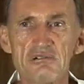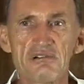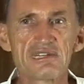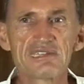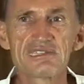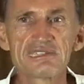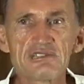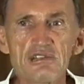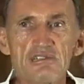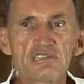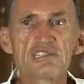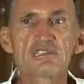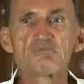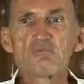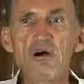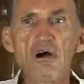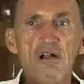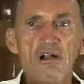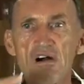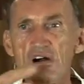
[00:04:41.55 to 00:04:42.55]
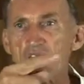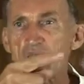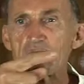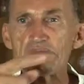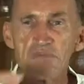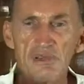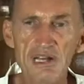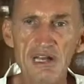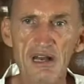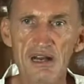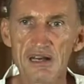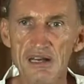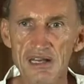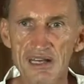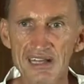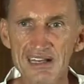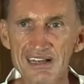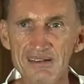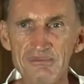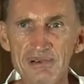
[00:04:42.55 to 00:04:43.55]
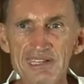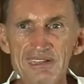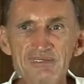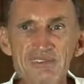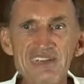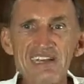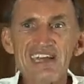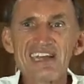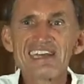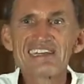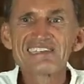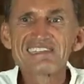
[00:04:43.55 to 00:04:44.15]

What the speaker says: It's not smaller or bigger, but we